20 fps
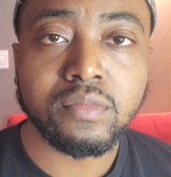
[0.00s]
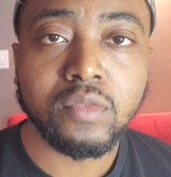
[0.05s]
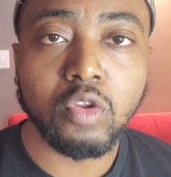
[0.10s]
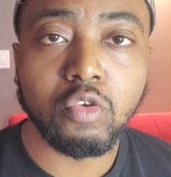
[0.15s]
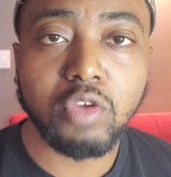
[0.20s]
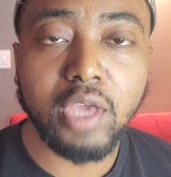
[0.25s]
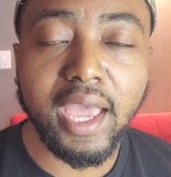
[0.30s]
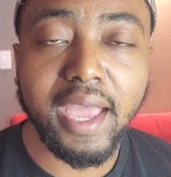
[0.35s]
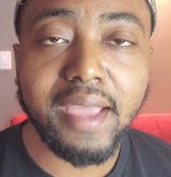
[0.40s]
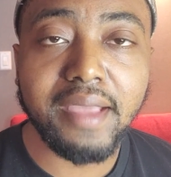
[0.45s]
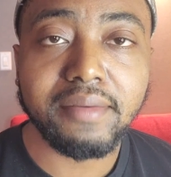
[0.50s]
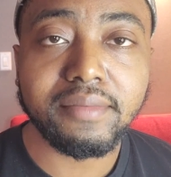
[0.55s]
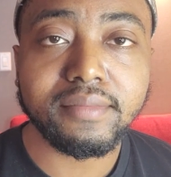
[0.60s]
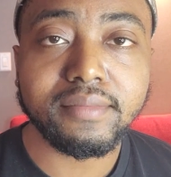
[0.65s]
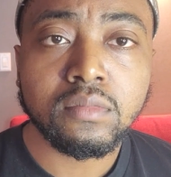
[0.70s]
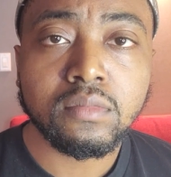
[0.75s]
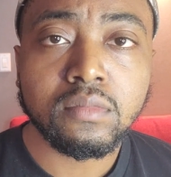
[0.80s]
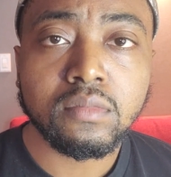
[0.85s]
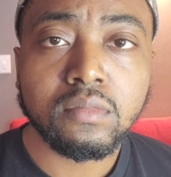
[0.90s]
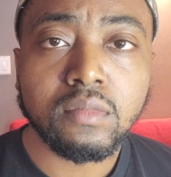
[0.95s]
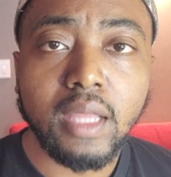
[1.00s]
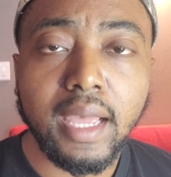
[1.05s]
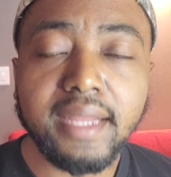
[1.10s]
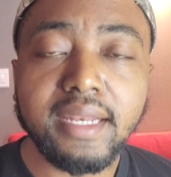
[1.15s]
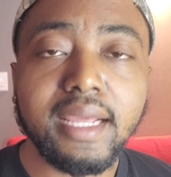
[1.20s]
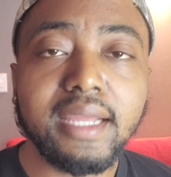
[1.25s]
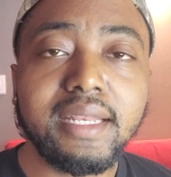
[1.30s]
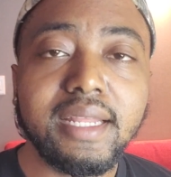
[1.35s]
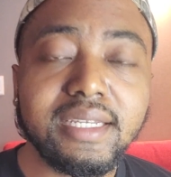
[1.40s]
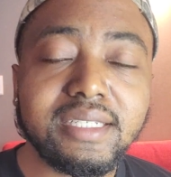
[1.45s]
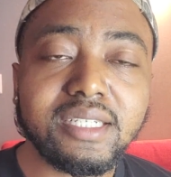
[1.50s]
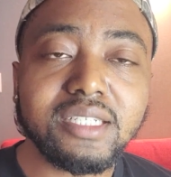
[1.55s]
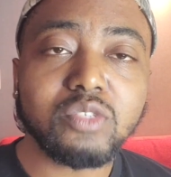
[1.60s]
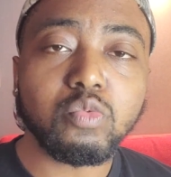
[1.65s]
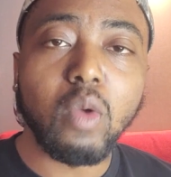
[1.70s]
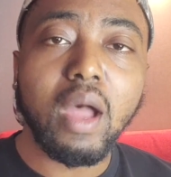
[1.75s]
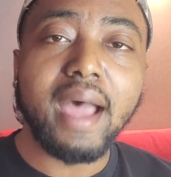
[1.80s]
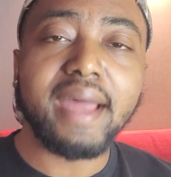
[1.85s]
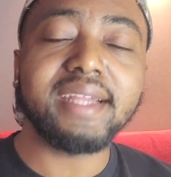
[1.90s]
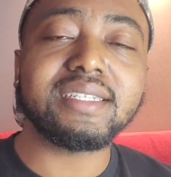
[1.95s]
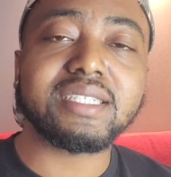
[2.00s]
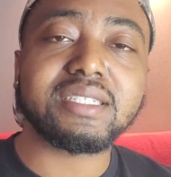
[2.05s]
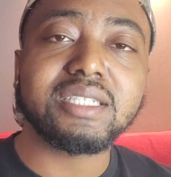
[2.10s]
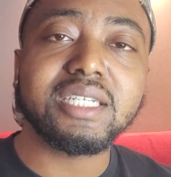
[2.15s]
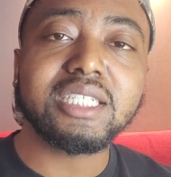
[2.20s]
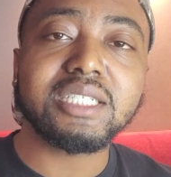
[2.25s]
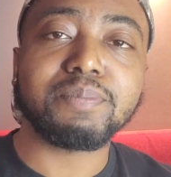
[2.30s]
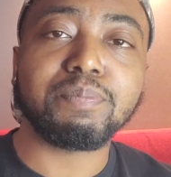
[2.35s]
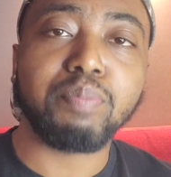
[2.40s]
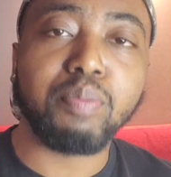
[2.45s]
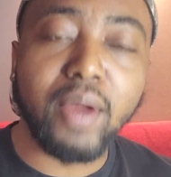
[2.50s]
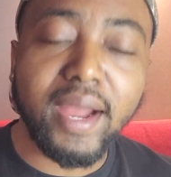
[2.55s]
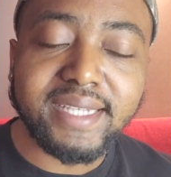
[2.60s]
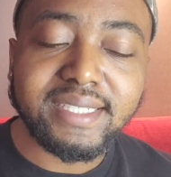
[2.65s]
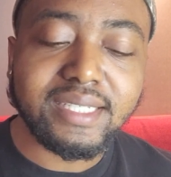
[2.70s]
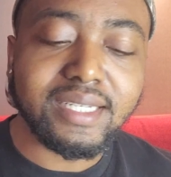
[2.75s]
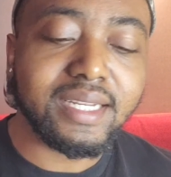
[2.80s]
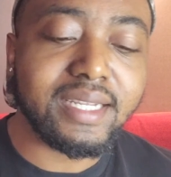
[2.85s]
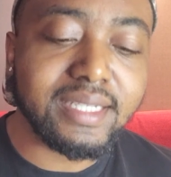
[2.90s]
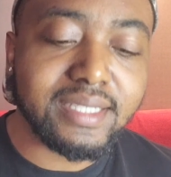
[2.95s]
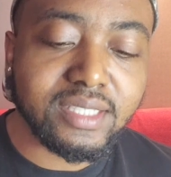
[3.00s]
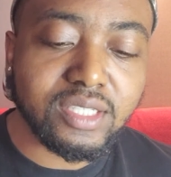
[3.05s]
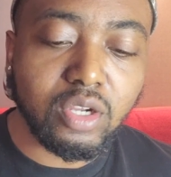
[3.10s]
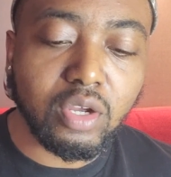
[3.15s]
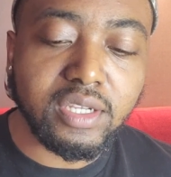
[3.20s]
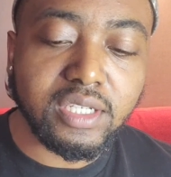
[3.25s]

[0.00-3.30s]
Okay? And, and this is why this this precedent is so,